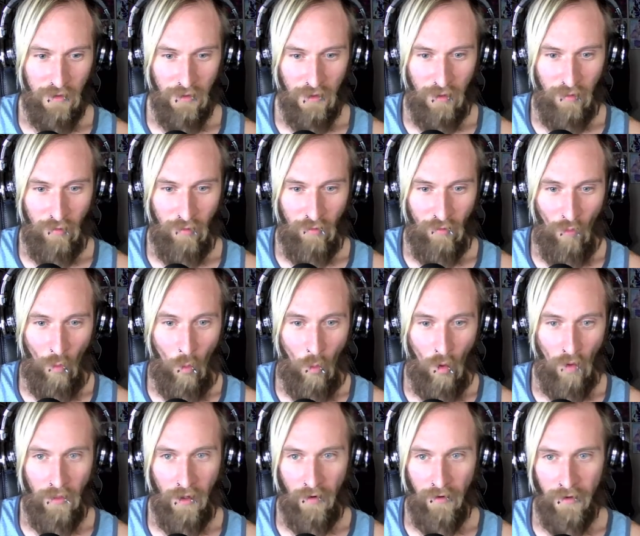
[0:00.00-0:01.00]

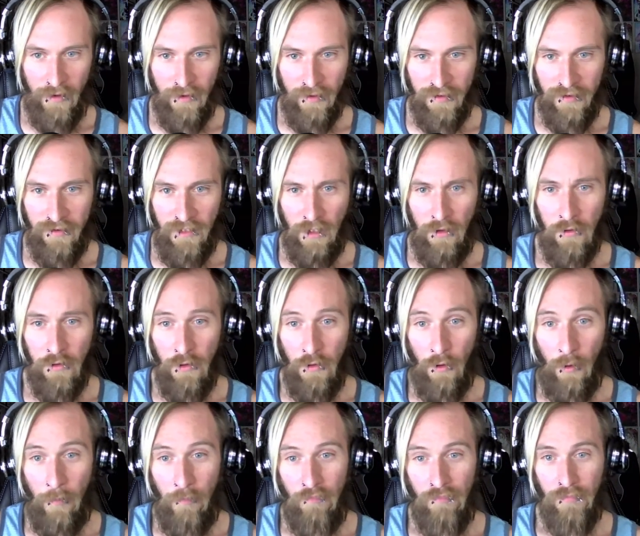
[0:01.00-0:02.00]
Before, there it is.
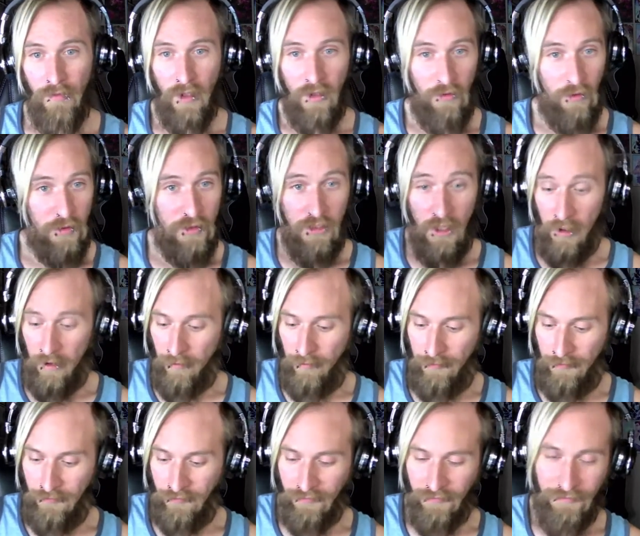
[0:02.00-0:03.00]
Snickerdoodle. Looks good.
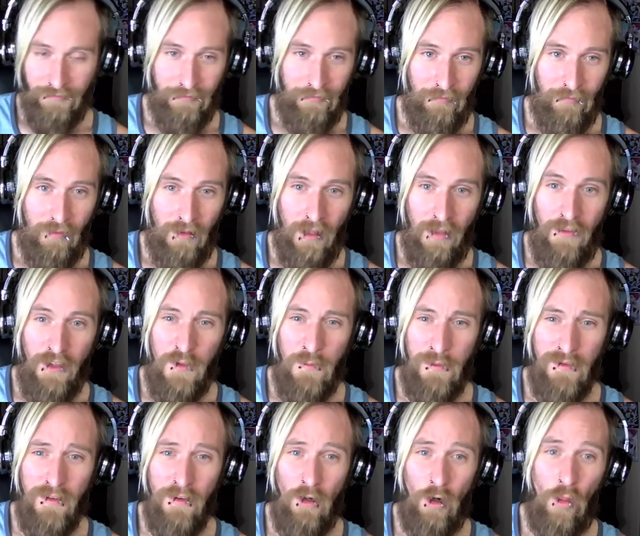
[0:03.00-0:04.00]
This
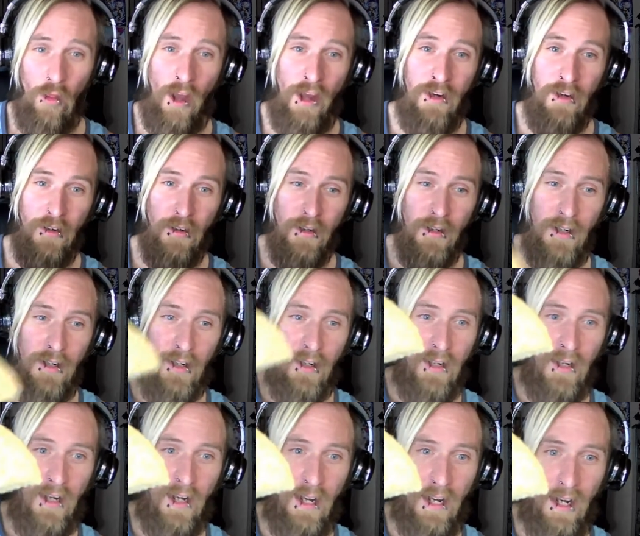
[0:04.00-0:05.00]
one's a little lighter
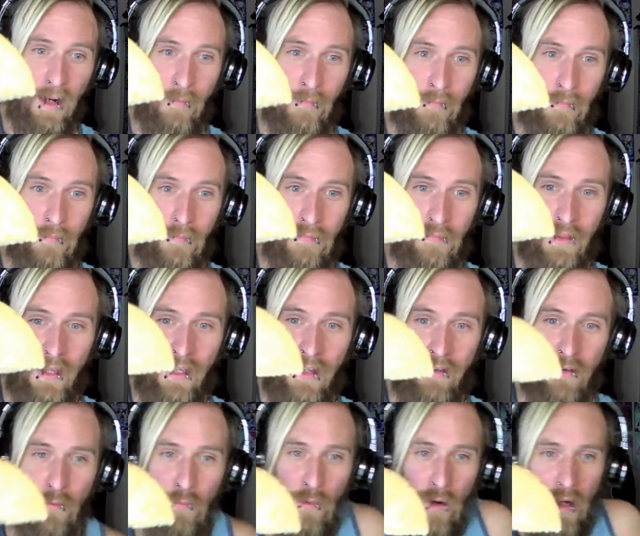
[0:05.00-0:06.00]
than
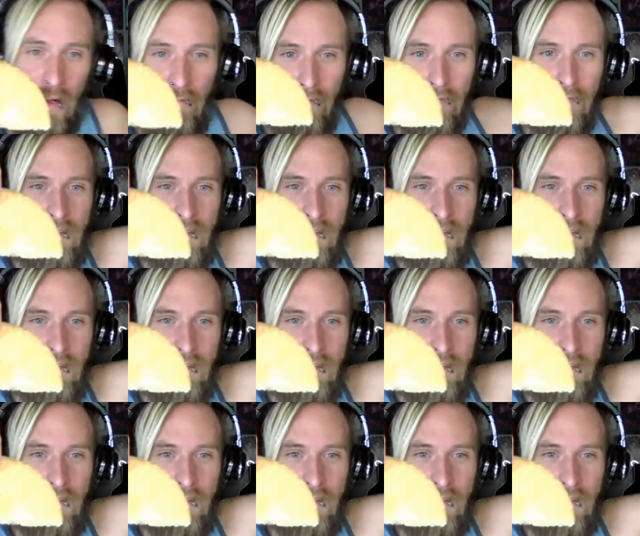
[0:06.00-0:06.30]
the one.